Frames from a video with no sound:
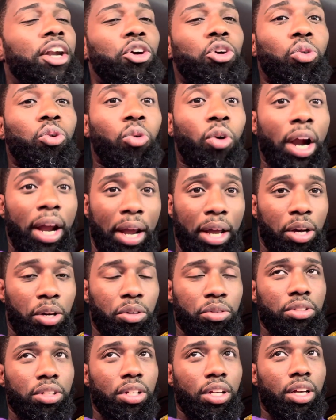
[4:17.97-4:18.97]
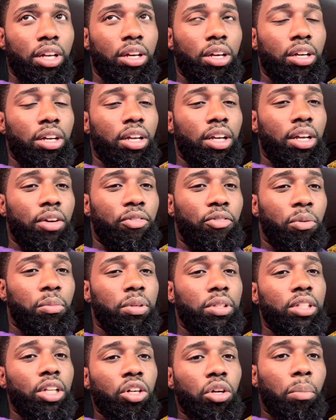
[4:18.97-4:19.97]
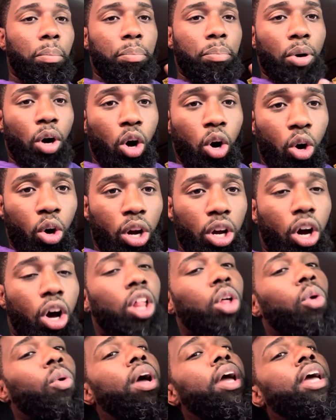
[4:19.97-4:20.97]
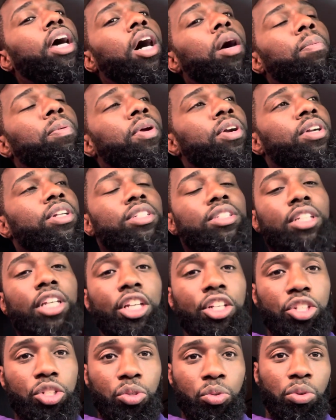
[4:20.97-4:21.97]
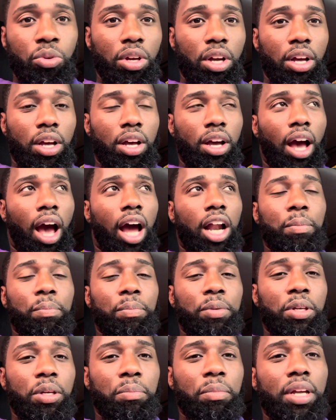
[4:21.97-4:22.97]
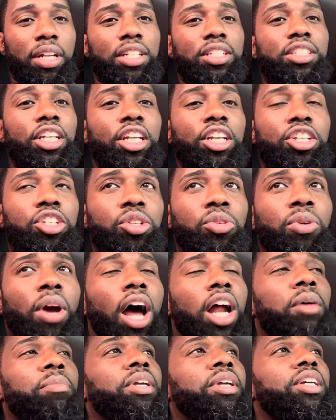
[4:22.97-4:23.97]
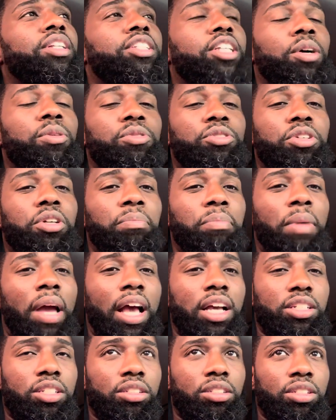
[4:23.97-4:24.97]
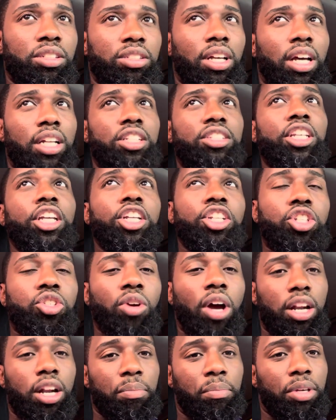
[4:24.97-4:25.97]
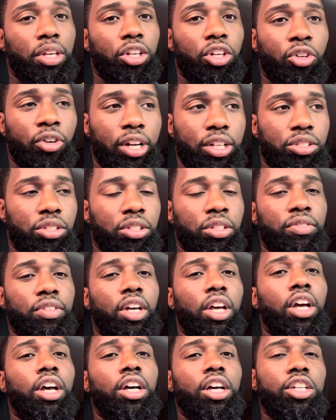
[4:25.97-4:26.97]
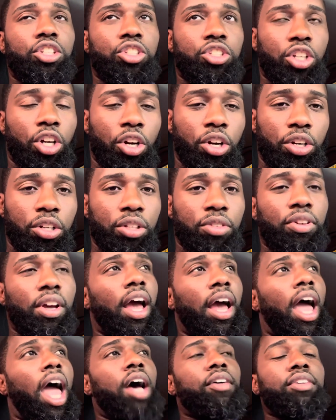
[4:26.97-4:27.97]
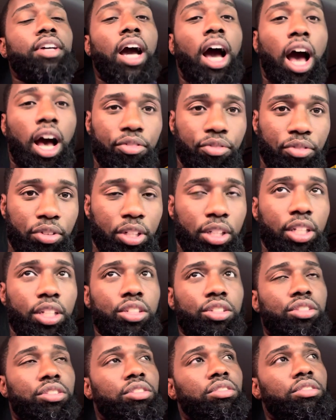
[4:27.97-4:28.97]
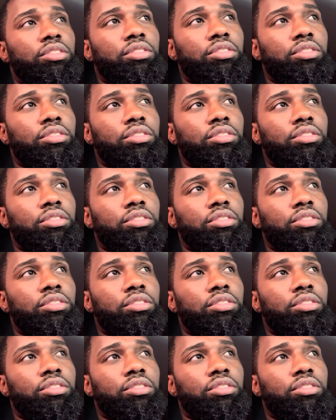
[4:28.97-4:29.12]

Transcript: around from a little boy all the way up here to teach you how to be a man, to teach you how to be in touch with your masculine side, to teach you how to be aggressive, assertive, have confidence,